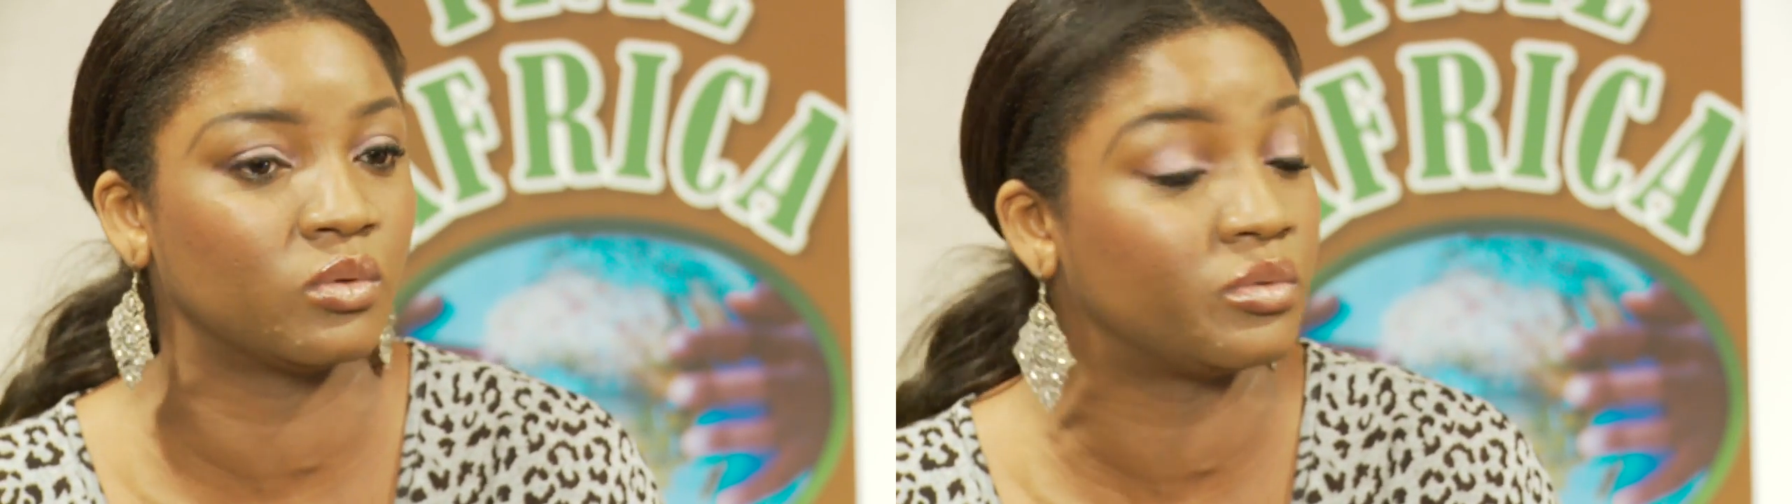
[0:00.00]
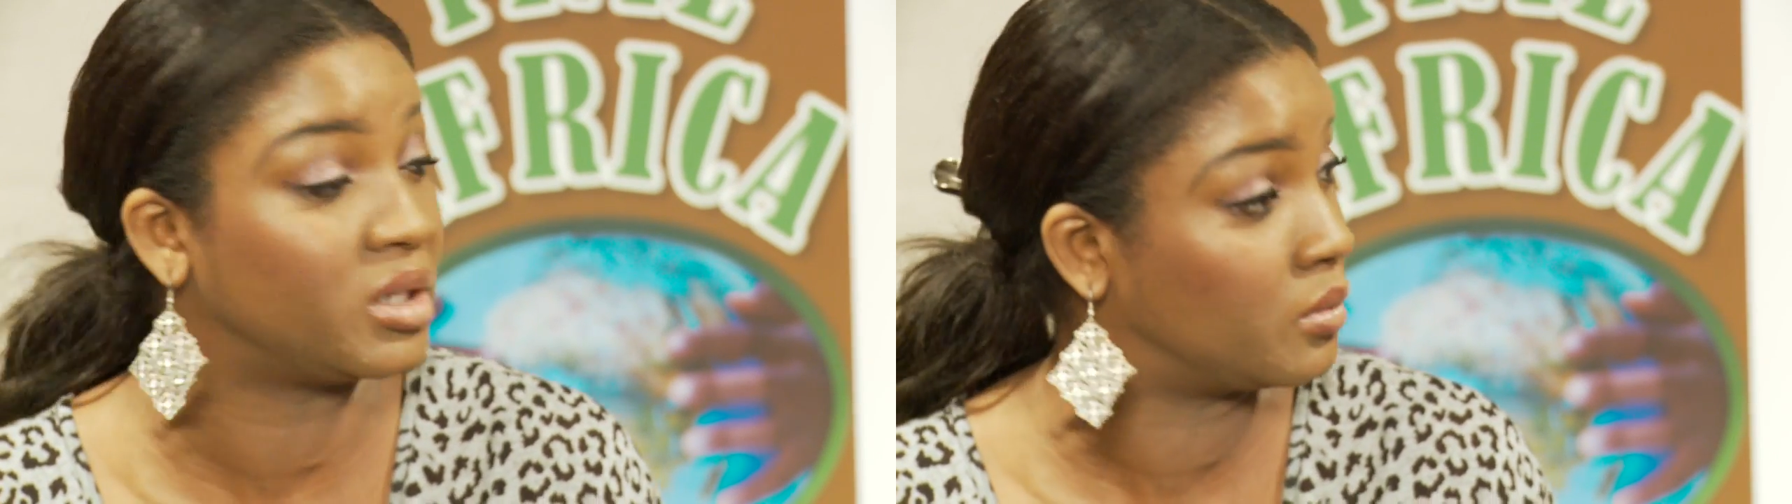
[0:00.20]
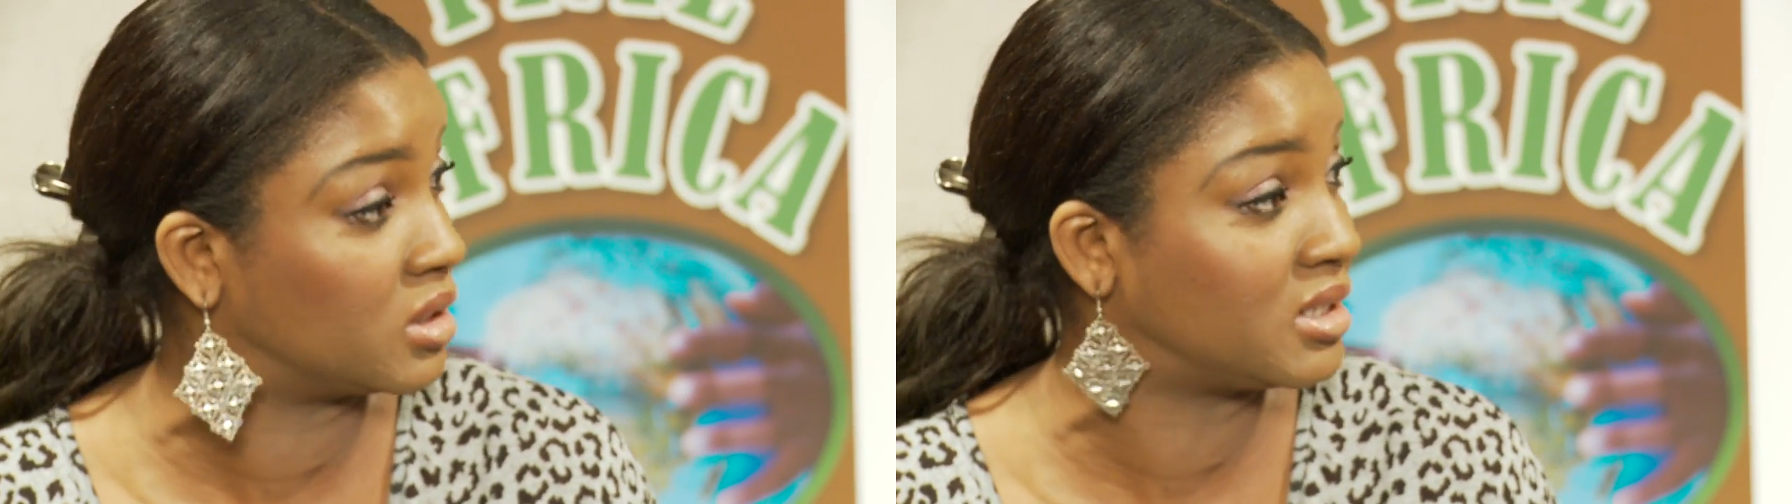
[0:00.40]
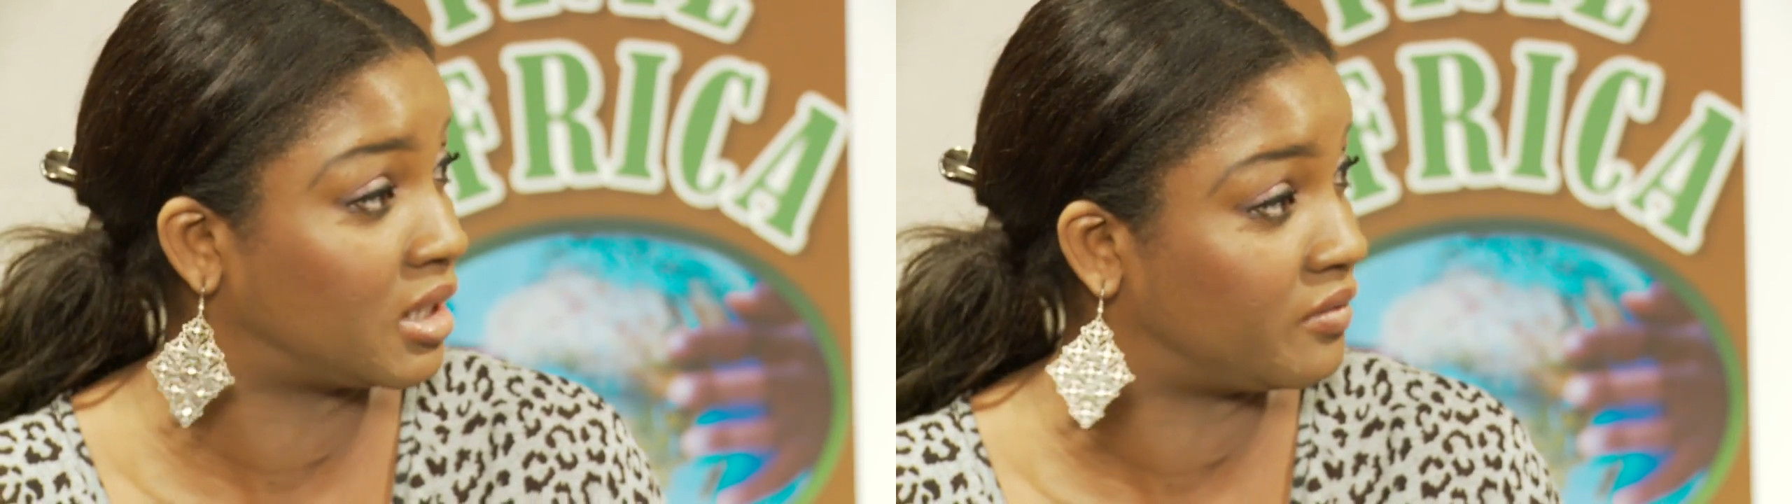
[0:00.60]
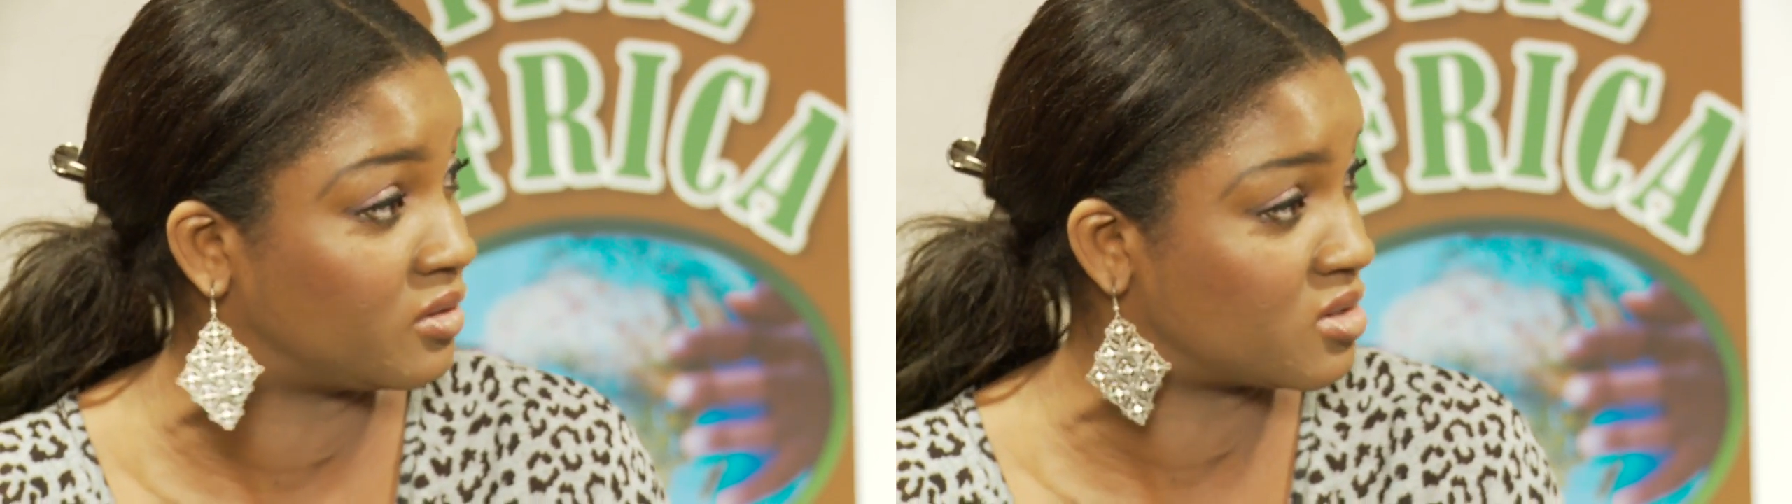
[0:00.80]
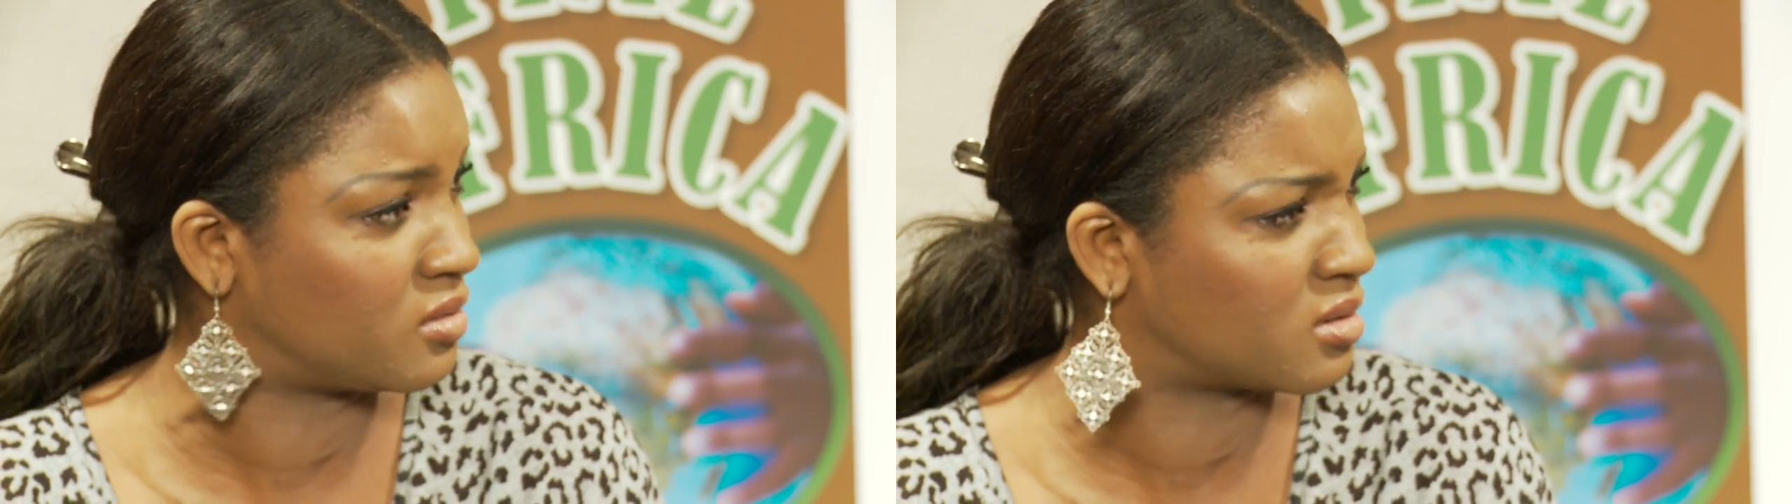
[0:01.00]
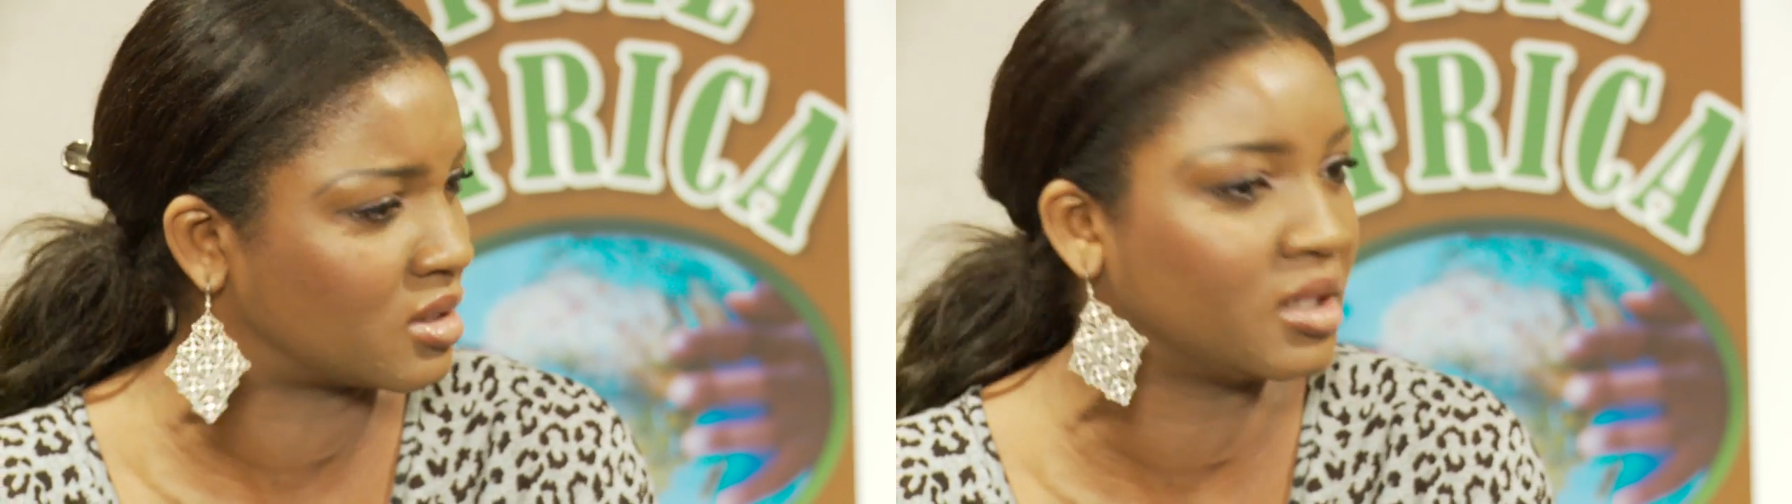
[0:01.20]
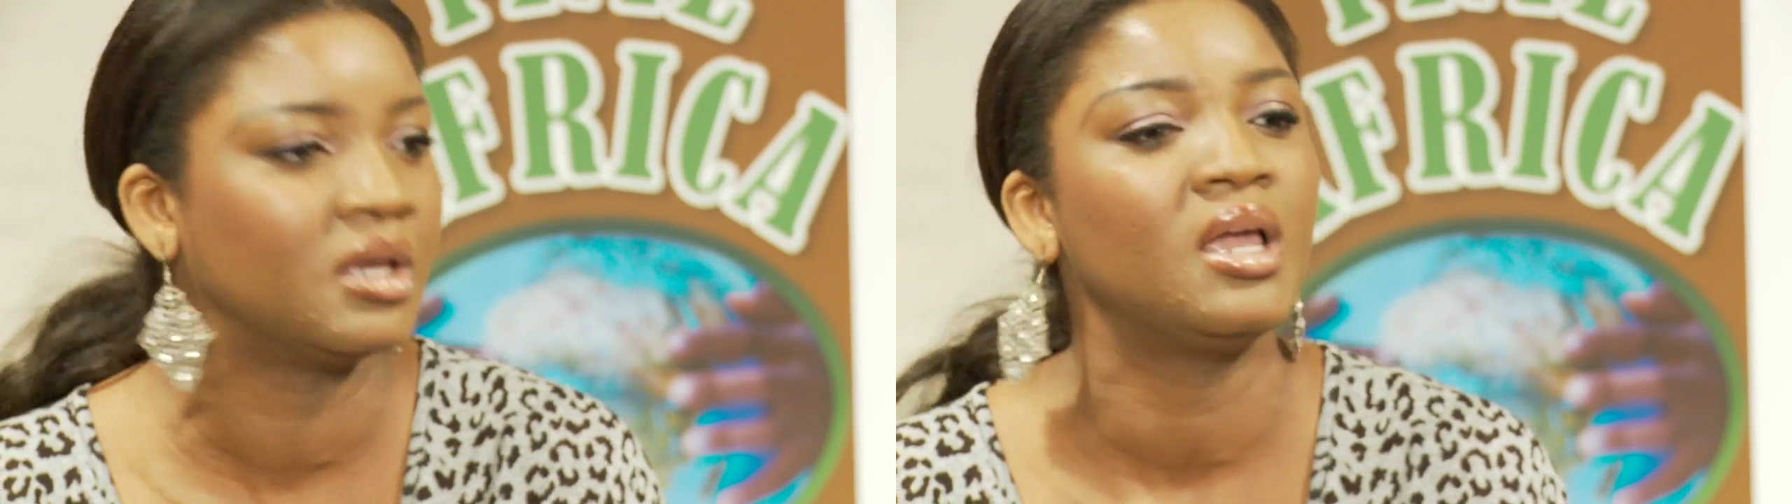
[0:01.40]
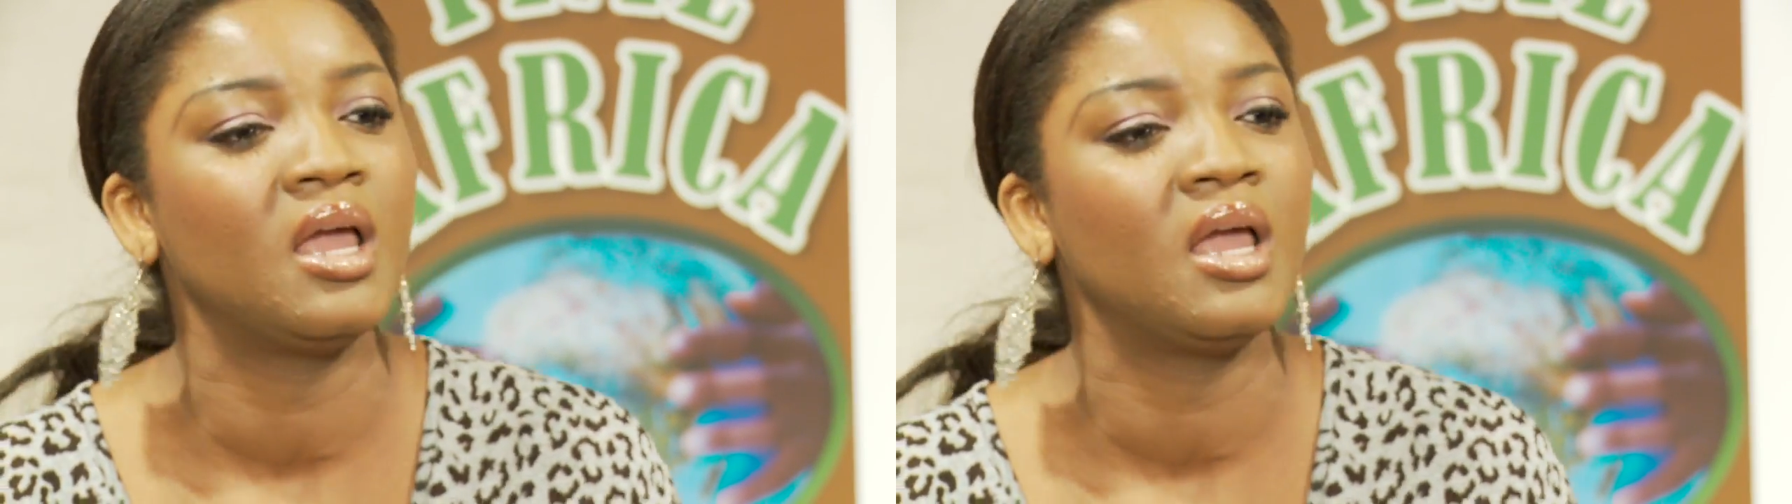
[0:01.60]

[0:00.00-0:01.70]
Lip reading: who really want to take it very seriously,